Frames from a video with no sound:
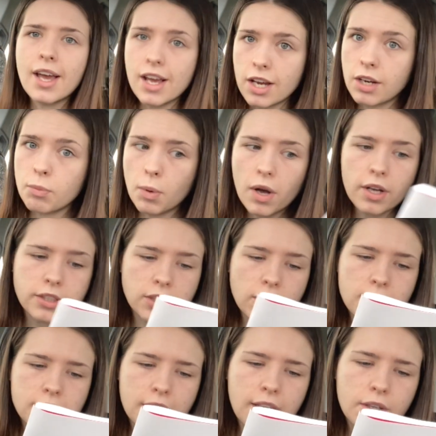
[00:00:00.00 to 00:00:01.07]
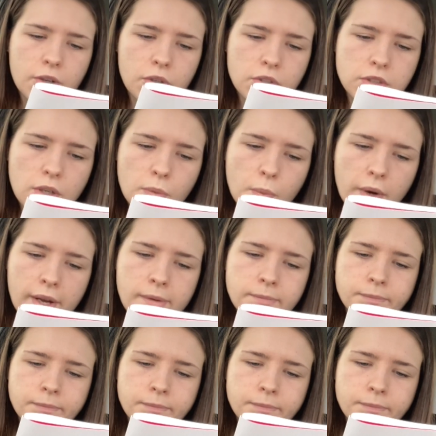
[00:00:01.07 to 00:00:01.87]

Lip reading: It works, honestly, it goes away.